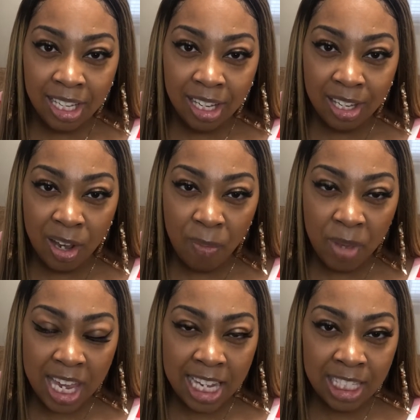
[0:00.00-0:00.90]
Your
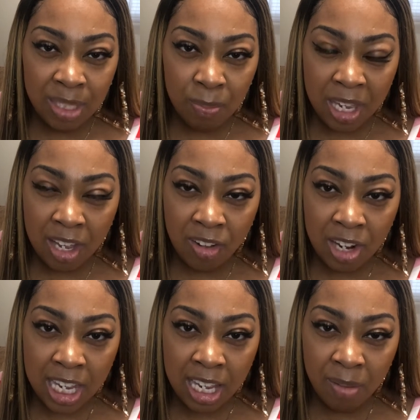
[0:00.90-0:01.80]
man smelled
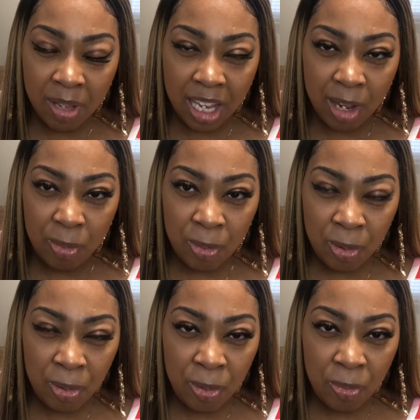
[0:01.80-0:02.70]
it. He be like, "Oh,